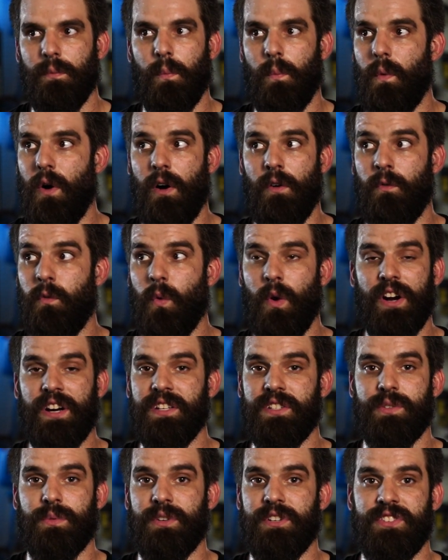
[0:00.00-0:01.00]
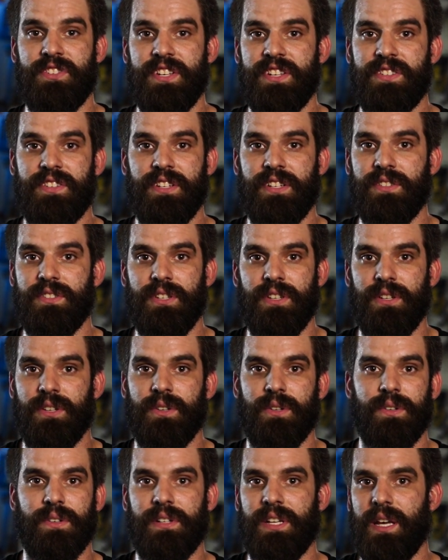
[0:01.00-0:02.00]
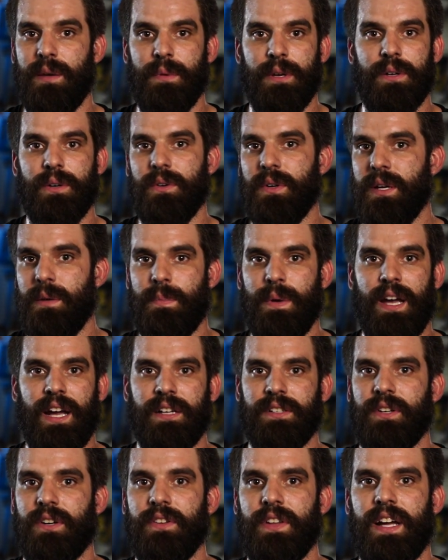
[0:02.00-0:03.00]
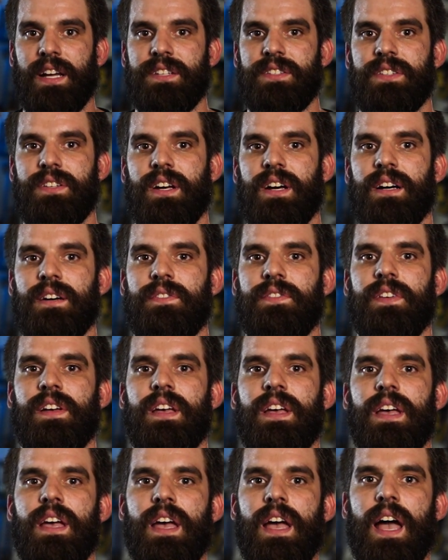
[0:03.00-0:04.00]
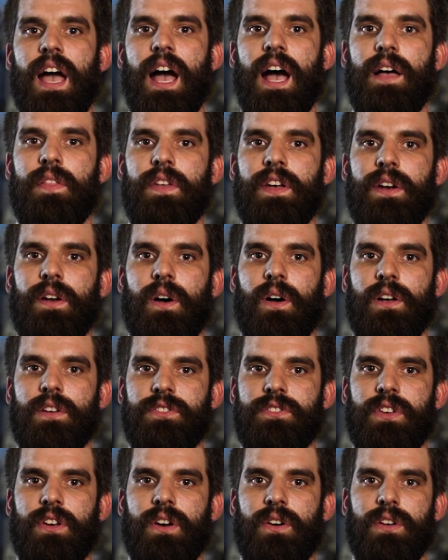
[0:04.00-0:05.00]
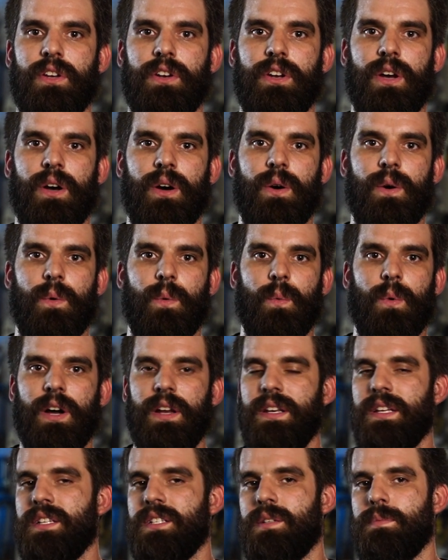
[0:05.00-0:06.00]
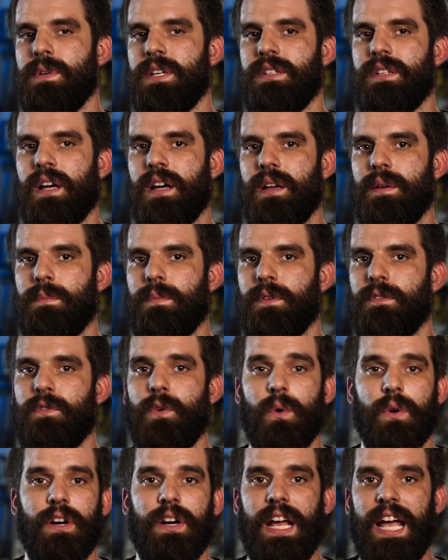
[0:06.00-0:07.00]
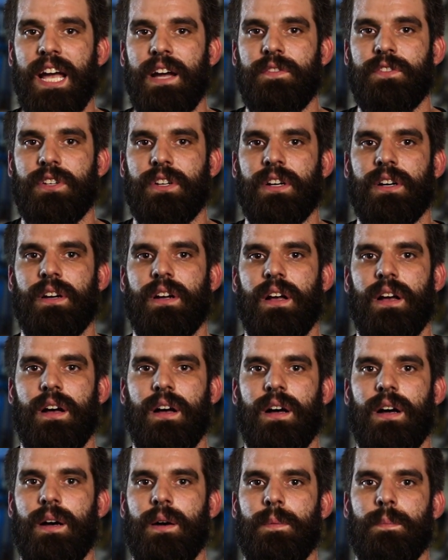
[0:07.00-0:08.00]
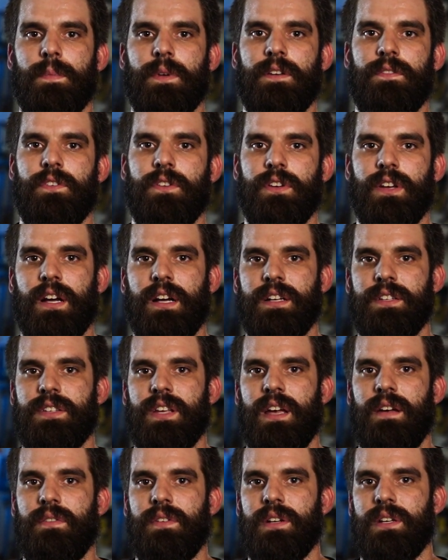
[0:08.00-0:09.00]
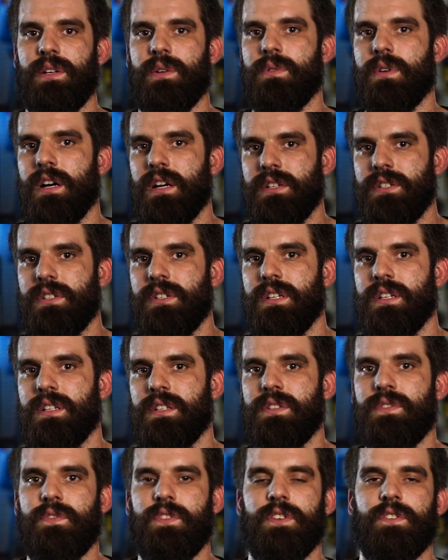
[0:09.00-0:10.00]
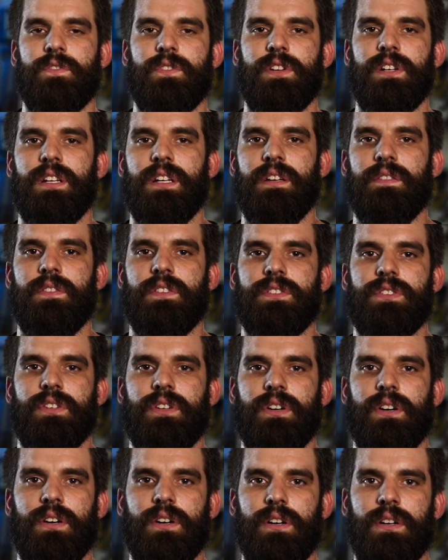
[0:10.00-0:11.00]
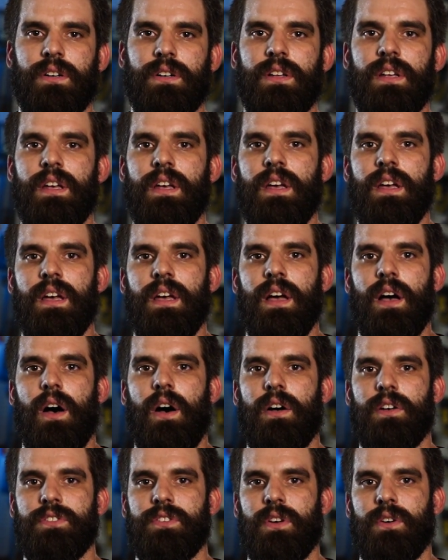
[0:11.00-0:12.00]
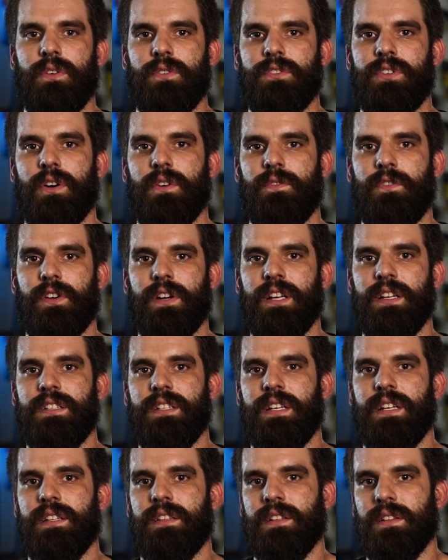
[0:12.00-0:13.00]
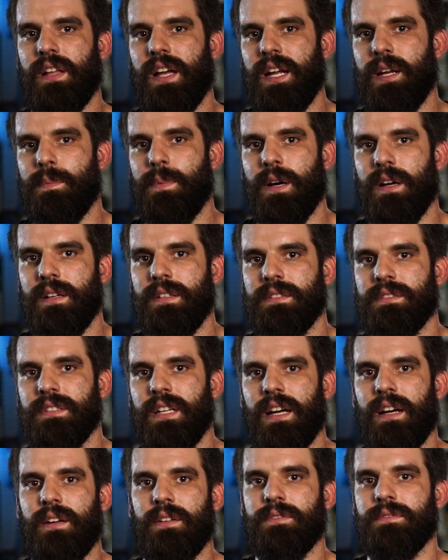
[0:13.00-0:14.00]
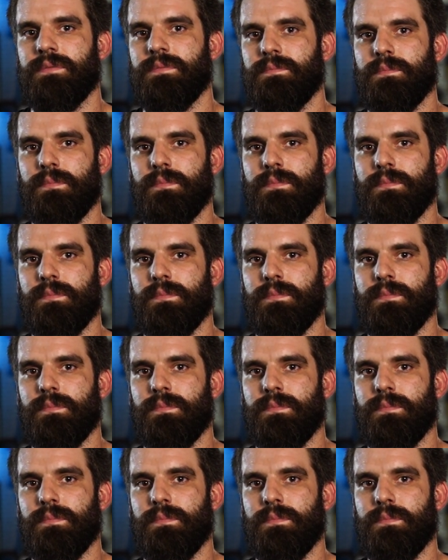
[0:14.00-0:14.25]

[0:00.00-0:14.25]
of what it's resistant to, chemical impact, all that stuff. And then also, what needs to be done before and after. If you guys have any questions, feel free to give us a call. Also, don't forget to hit the like button down